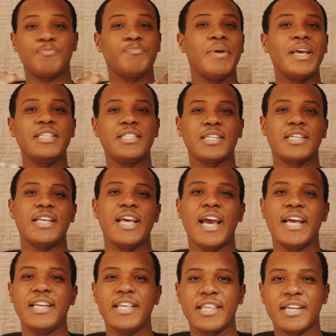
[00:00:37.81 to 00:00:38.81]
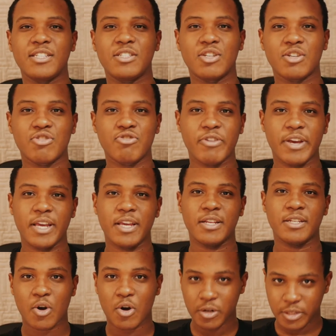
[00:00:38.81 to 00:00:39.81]
basically anything to create
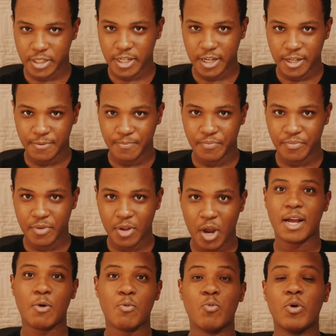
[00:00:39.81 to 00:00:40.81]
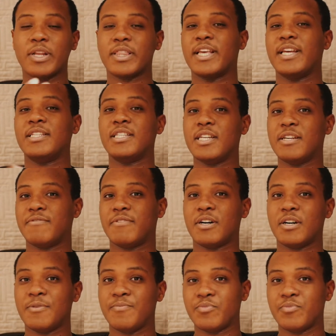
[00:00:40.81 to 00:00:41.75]
content and what they deliver